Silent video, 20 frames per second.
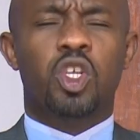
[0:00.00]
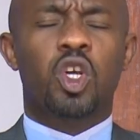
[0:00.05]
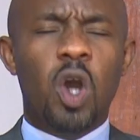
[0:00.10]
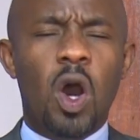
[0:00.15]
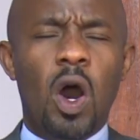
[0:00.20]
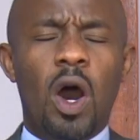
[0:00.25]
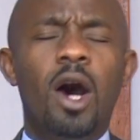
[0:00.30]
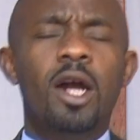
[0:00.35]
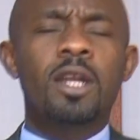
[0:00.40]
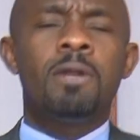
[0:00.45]

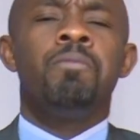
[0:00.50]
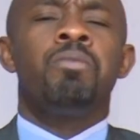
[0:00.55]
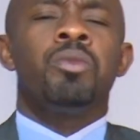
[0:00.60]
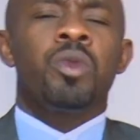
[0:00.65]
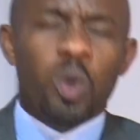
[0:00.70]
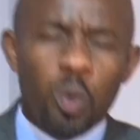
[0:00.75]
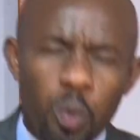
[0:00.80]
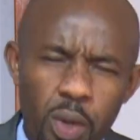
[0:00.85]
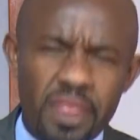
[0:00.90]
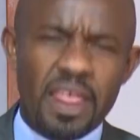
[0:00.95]
God
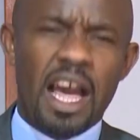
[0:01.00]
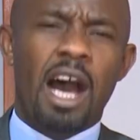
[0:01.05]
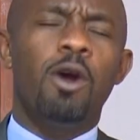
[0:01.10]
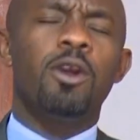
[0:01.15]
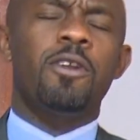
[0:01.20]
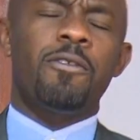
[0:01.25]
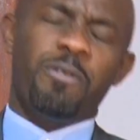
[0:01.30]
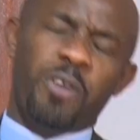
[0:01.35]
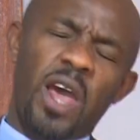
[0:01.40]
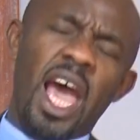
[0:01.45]

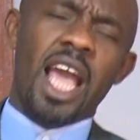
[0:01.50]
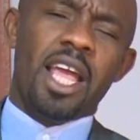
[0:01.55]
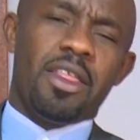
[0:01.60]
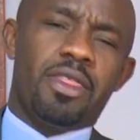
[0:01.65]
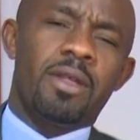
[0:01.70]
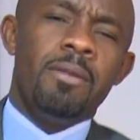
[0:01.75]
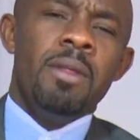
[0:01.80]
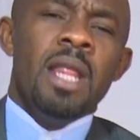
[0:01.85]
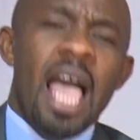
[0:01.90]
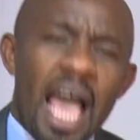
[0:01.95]
without faith.
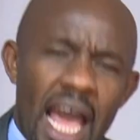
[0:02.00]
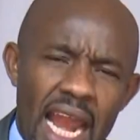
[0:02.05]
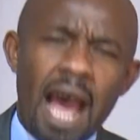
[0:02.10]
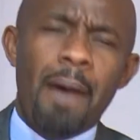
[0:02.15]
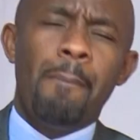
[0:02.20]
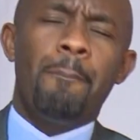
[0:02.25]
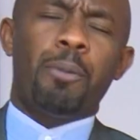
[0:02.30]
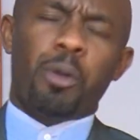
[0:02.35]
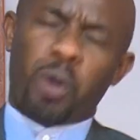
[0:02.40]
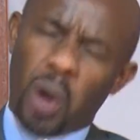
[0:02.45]
And
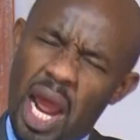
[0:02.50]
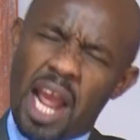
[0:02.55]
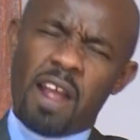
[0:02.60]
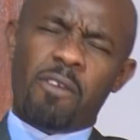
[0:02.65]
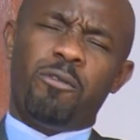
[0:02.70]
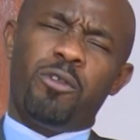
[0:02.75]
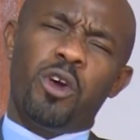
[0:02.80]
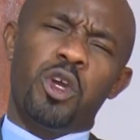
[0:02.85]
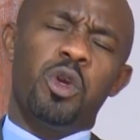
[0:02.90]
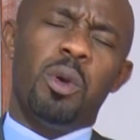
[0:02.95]
I'm
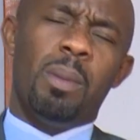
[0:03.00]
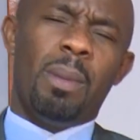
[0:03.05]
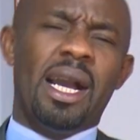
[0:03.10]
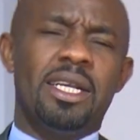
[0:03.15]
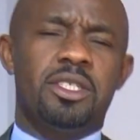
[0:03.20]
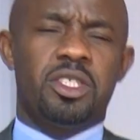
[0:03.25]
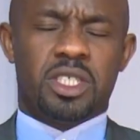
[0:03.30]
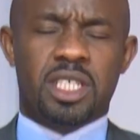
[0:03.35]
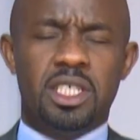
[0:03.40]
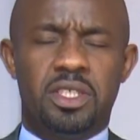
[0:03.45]
praying for you,
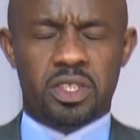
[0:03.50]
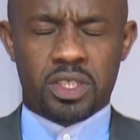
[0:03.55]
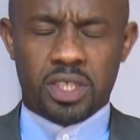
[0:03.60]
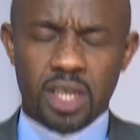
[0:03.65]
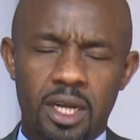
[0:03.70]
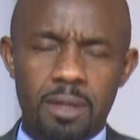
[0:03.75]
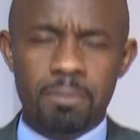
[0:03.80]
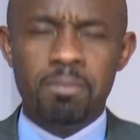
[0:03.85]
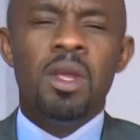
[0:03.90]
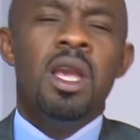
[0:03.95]
my
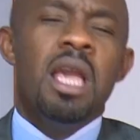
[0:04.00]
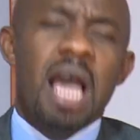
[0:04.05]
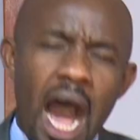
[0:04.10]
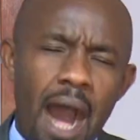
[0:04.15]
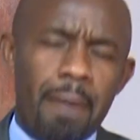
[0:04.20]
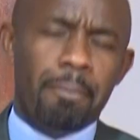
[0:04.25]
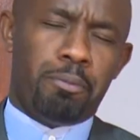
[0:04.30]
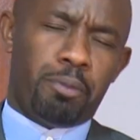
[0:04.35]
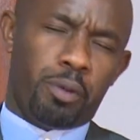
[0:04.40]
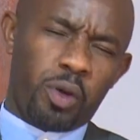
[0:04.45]
sister.
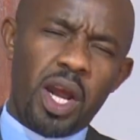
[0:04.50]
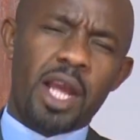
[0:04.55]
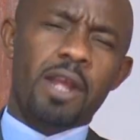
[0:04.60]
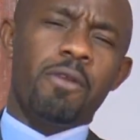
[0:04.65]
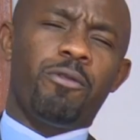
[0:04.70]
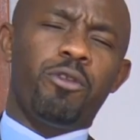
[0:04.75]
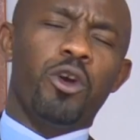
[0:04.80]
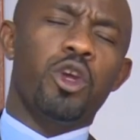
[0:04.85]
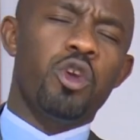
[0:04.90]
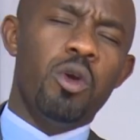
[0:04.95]
I'm
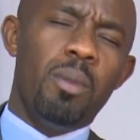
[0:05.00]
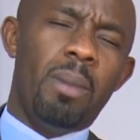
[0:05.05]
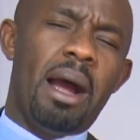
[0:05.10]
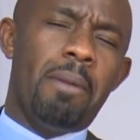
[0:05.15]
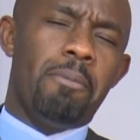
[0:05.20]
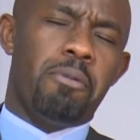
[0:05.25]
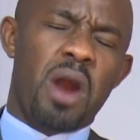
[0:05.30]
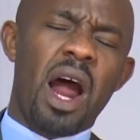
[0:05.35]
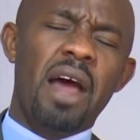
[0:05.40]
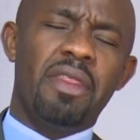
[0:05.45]
praying for you, my
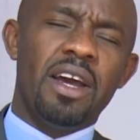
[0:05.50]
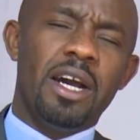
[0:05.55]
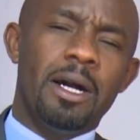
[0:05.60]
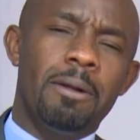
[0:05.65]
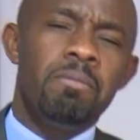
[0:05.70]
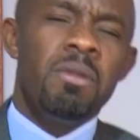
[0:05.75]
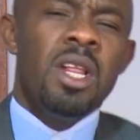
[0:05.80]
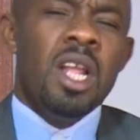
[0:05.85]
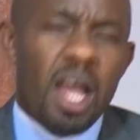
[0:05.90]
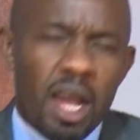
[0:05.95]
brother.
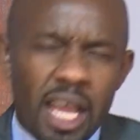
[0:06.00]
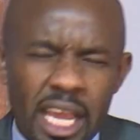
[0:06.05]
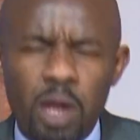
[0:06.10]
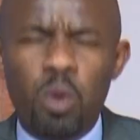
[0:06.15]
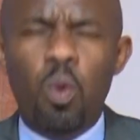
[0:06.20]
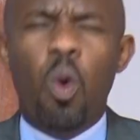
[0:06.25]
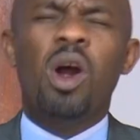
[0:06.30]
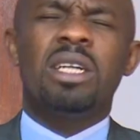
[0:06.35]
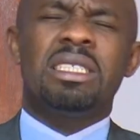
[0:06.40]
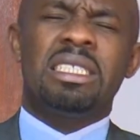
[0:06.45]

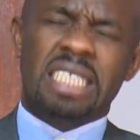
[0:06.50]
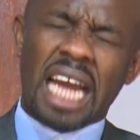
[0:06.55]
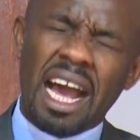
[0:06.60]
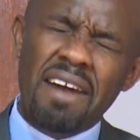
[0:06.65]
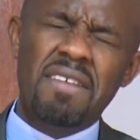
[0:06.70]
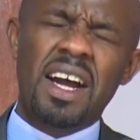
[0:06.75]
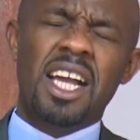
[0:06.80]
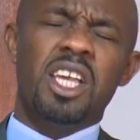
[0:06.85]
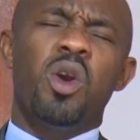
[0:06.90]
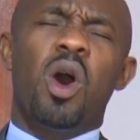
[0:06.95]
In
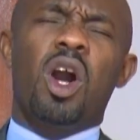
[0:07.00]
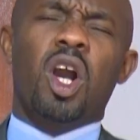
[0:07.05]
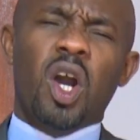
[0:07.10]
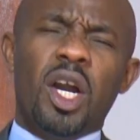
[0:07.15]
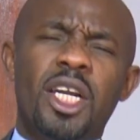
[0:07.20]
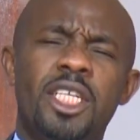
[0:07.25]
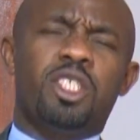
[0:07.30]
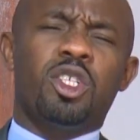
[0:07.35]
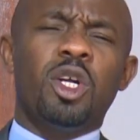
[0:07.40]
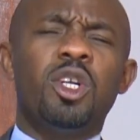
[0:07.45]
whatever you are
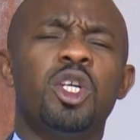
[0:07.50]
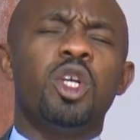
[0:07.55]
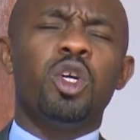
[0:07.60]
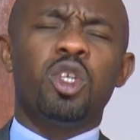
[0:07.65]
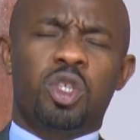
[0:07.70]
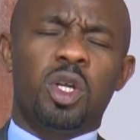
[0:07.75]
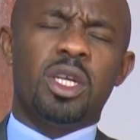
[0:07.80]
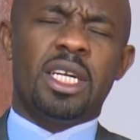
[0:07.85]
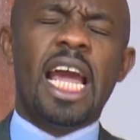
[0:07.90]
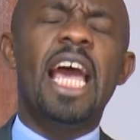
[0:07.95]
going to do
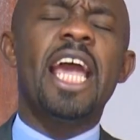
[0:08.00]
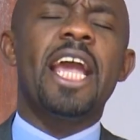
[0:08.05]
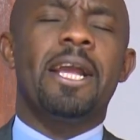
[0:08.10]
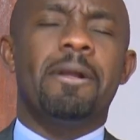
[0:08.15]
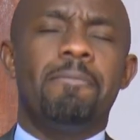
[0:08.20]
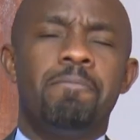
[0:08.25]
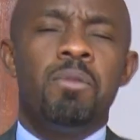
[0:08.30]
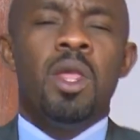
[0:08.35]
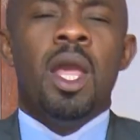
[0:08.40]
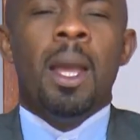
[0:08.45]
today,
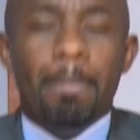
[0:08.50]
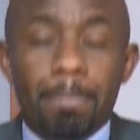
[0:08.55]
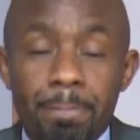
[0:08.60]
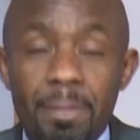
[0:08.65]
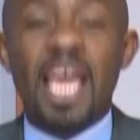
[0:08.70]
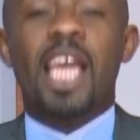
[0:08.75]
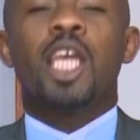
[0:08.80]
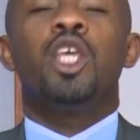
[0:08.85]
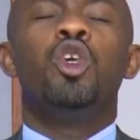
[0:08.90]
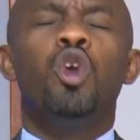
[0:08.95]

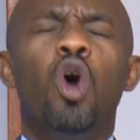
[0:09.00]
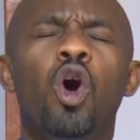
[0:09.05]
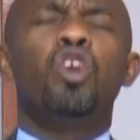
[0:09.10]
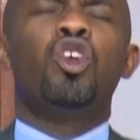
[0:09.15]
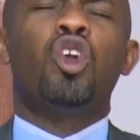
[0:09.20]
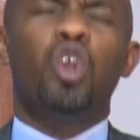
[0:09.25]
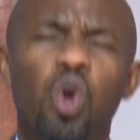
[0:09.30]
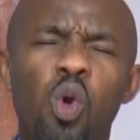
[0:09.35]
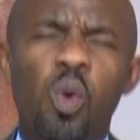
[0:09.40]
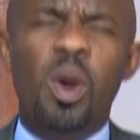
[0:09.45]
may
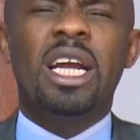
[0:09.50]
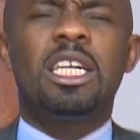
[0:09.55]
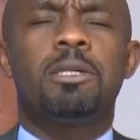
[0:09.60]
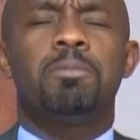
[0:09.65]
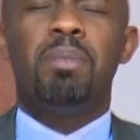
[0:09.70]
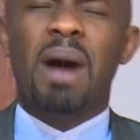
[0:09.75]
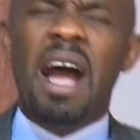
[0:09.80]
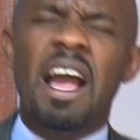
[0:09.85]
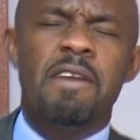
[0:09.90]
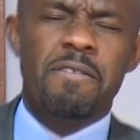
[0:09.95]
you do
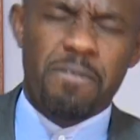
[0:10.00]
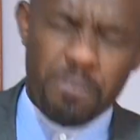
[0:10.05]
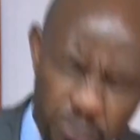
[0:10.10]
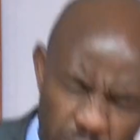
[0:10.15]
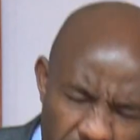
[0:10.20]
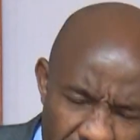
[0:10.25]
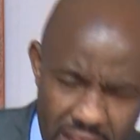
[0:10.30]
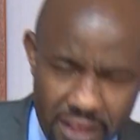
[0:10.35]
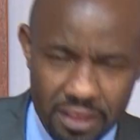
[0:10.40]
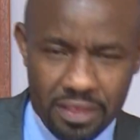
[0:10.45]
it by
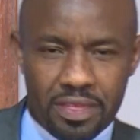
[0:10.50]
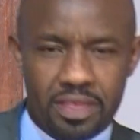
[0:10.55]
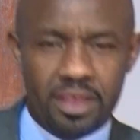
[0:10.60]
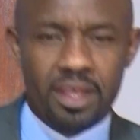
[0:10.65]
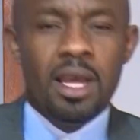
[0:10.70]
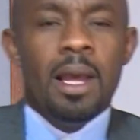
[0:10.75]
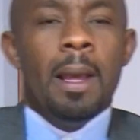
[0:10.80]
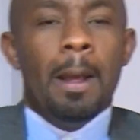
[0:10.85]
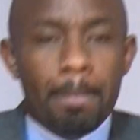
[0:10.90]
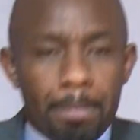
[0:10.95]
faith
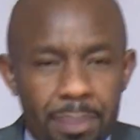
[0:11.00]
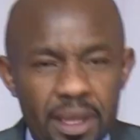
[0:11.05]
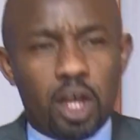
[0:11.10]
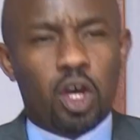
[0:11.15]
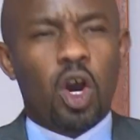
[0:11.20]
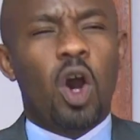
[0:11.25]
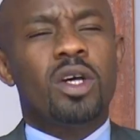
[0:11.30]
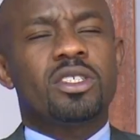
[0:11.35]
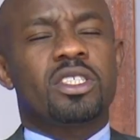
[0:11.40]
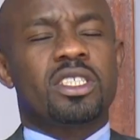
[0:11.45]

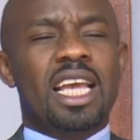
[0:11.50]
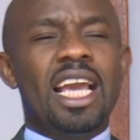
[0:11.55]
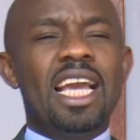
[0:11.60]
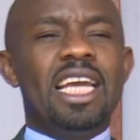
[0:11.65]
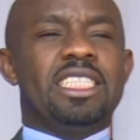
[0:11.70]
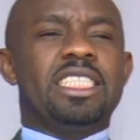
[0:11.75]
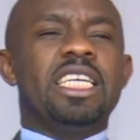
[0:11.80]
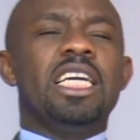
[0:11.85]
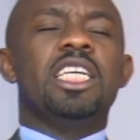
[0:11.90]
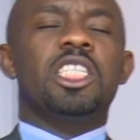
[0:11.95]
because
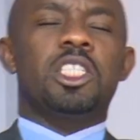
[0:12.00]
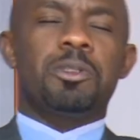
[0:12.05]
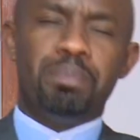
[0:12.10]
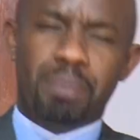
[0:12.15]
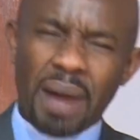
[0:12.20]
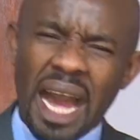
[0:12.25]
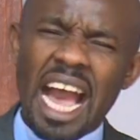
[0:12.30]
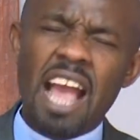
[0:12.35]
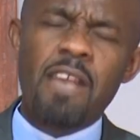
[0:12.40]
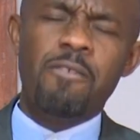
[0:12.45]
it is
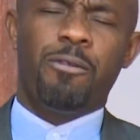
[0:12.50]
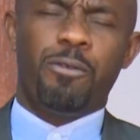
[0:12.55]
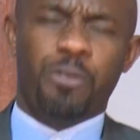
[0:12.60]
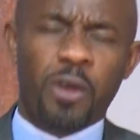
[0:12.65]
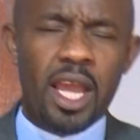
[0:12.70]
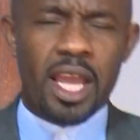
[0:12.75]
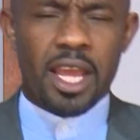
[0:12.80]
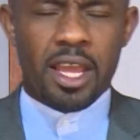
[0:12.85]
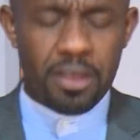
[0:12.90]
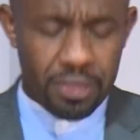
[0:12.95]
by
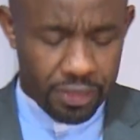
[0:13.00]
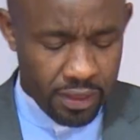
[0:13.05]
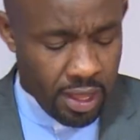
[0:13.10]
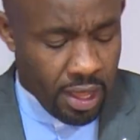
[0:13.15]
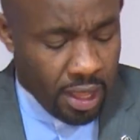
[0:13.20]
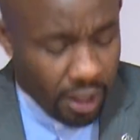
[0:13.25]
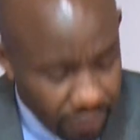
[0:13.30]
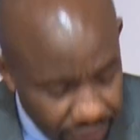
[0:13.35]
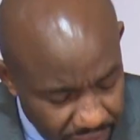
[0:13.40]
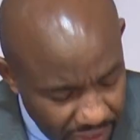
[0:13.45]
faith
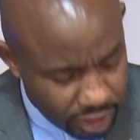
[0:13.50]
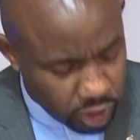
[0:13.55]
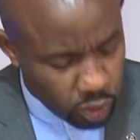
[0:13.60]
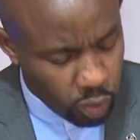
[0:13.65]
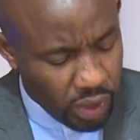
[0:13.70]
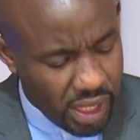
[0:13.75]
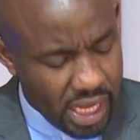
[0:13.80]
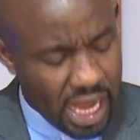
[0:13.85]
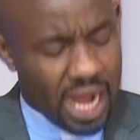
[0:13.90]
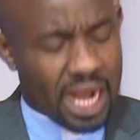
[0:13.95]
that
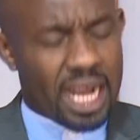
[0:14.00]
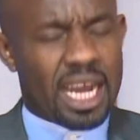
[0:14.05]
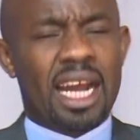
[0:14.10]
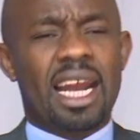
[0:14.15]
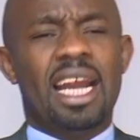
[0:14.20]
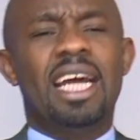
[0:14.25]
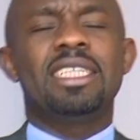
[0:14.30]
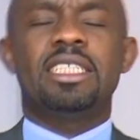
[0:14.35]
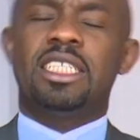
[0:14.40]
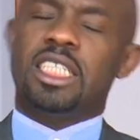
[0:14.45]
we are
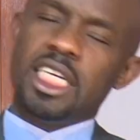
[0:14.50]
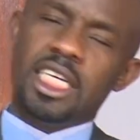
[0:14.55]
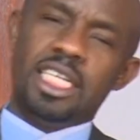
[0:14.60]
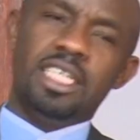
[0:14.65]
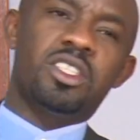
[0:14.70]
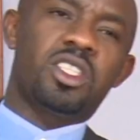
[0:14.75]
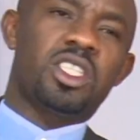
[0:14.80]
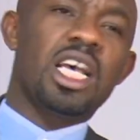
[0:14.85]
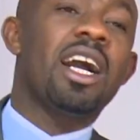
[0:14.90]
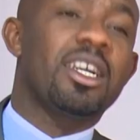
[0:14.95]

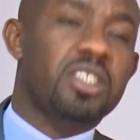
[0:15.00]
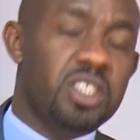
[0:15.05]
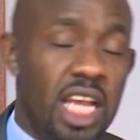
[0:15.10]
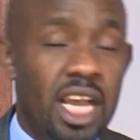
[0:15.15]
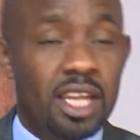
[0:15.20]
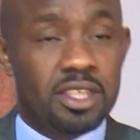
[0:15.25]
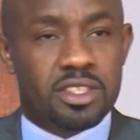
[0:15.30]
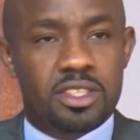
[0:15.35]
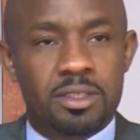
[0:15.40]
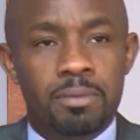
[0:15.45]
guaranteed
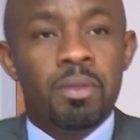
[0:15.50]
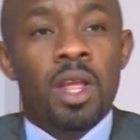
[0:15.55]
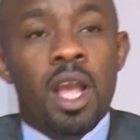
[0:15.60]
success.